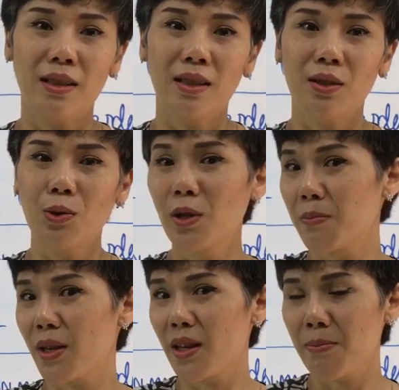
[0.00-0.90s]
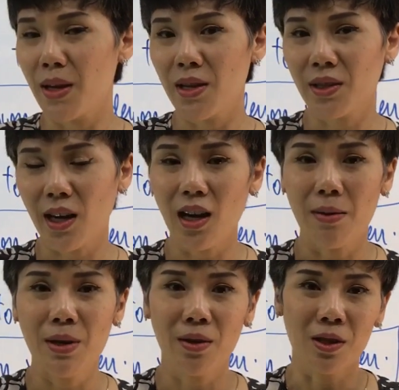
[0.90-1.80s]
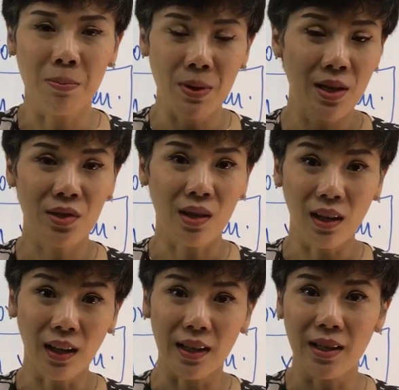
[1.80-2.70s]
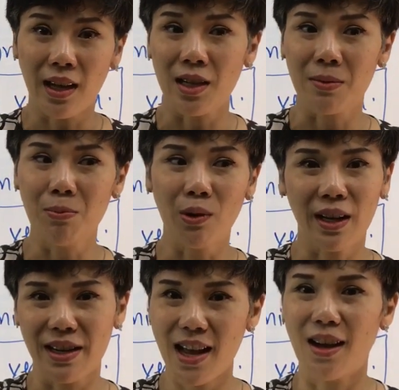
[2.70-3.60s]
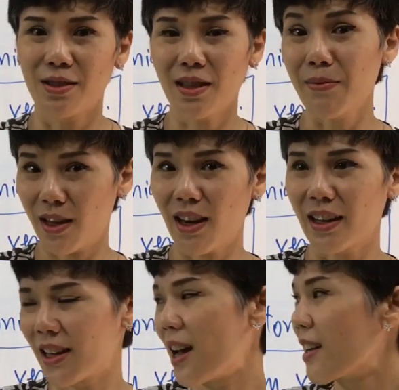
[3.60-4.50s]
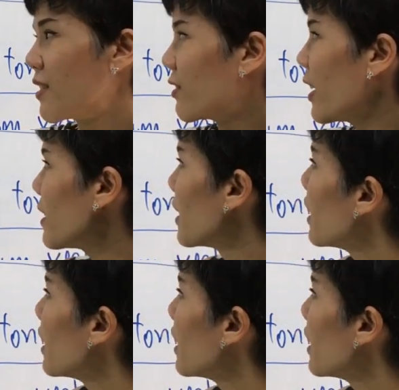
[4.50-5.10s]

It couldn't be B's car because B's car has broken down, something like that, right?